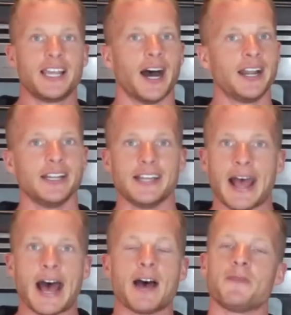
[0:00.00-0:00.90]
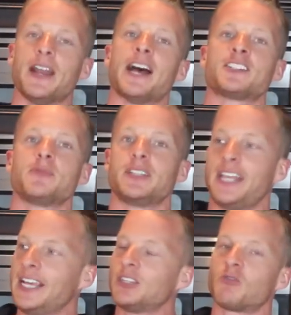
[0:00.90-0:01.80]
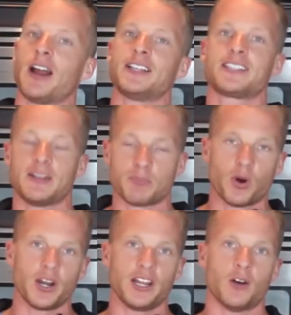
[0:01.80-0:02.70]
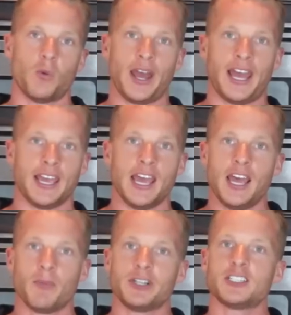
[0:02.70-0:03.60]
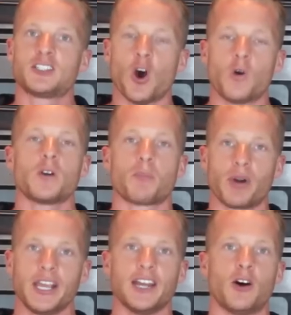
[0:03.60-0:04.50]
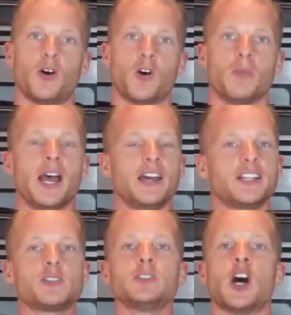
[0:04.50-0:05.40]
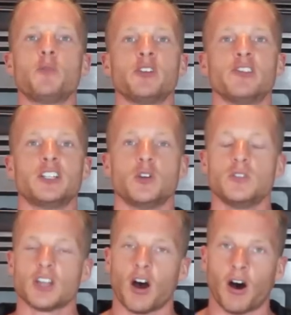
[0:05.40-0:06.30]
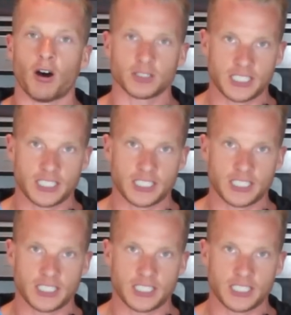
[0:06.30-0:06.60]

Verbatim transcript: cut it in half and ask them to take the rest and put it away but just don't bring it home. This will help you reduce all